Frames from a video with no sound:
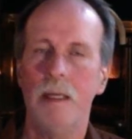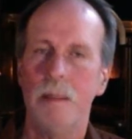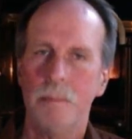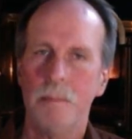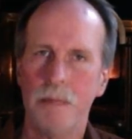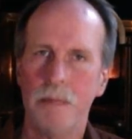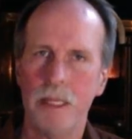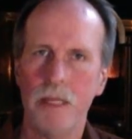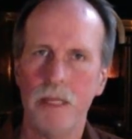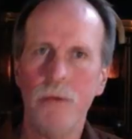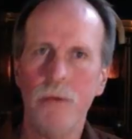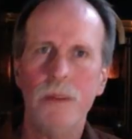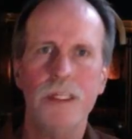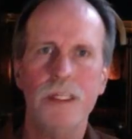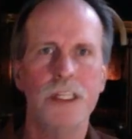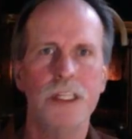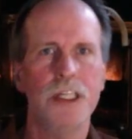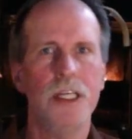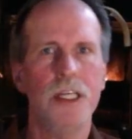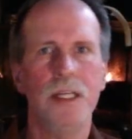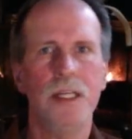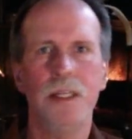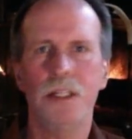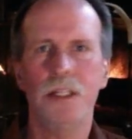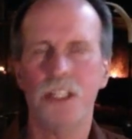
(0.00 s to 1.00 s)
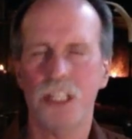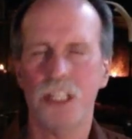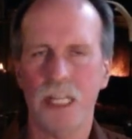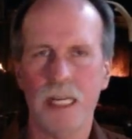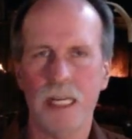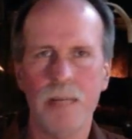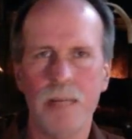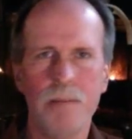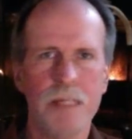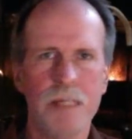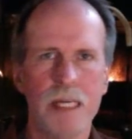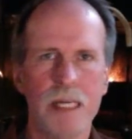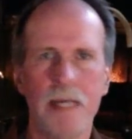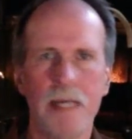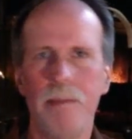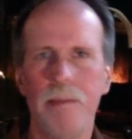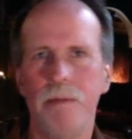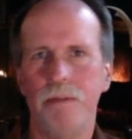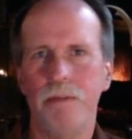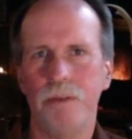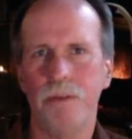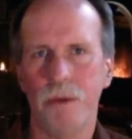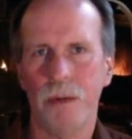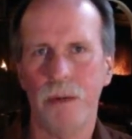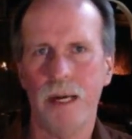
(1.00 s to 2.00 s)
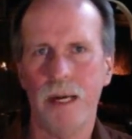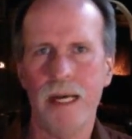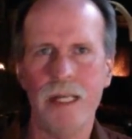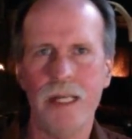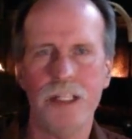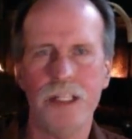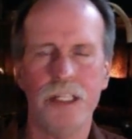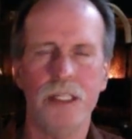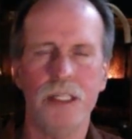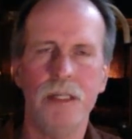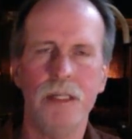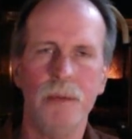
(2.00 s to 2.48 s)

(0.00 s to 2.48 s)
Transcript: but you would see the same type of horizon